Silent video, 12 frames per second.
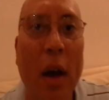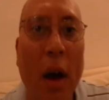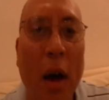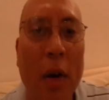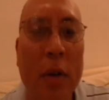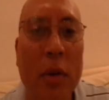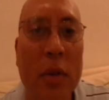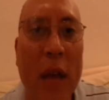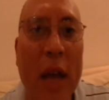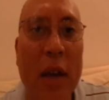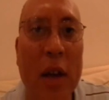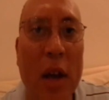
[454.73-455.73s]
All those
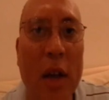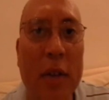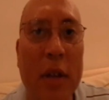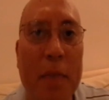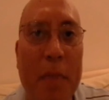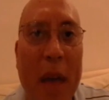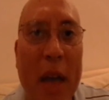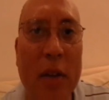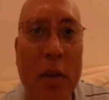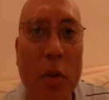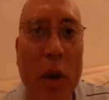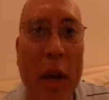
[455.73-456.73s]
icons that
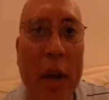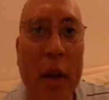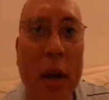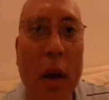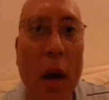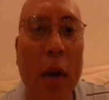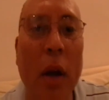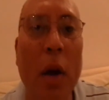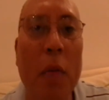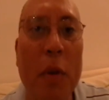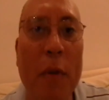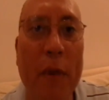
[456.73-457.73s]
passed away,
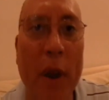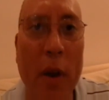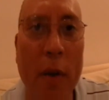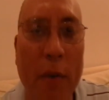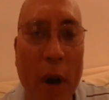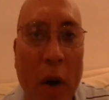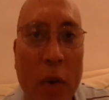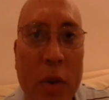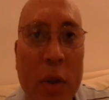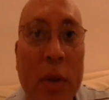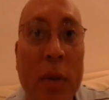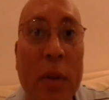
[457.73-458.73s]
along with Farrah
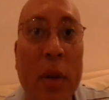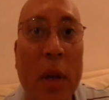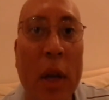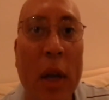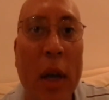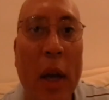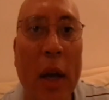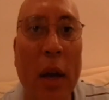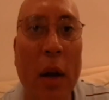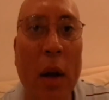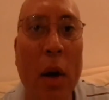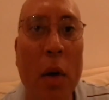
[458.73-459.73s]
Fawcett, and
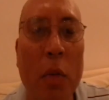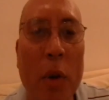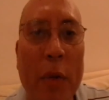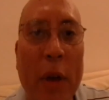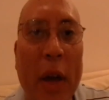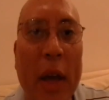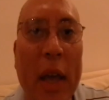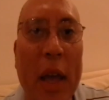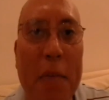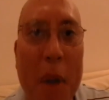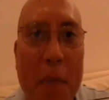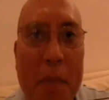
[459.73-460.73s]
along with
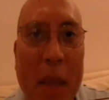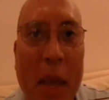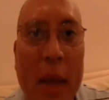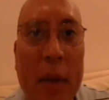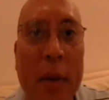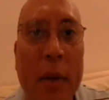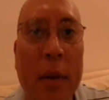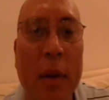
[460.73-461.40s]
Ed McMahon.